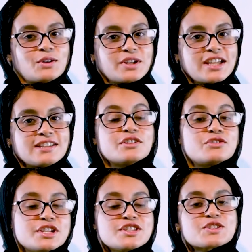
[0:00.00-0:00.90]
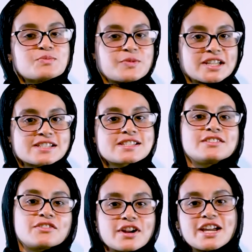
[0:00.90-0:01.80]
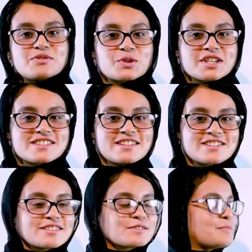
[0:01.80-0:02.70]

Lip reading: Okay, respect, the right pronunciation.